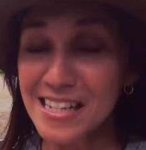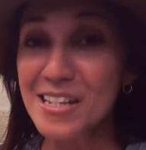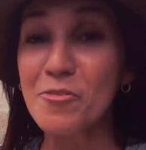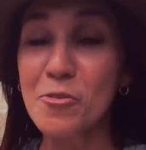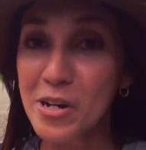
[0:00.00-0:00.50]
is
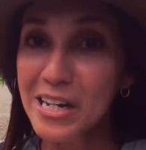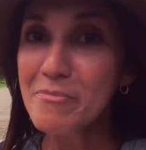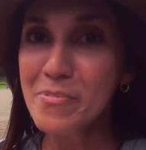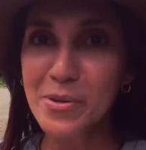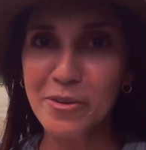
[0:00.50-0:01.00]
a really
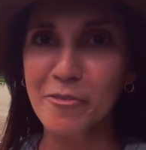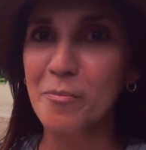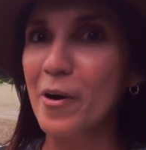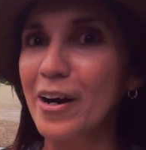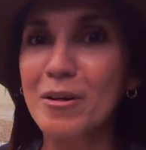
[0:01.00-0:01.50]
beautiful
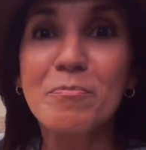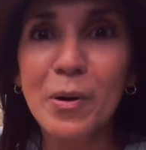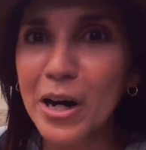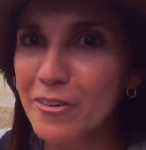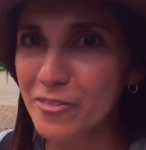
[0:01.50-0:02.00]
park,
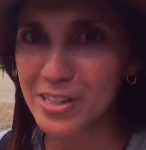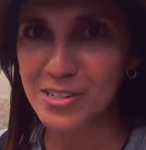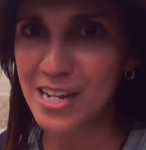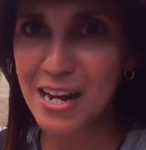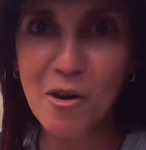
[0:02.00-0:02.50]
perfect to
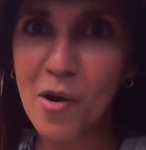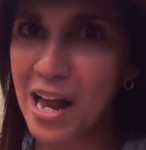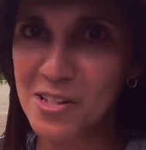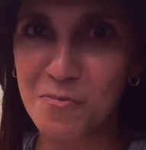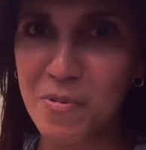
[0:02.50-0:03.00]
take all
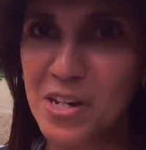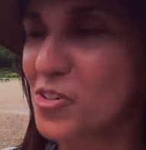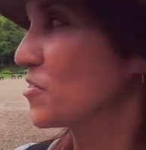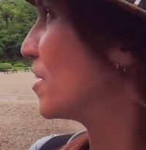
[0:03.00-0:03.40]
kinds of pictures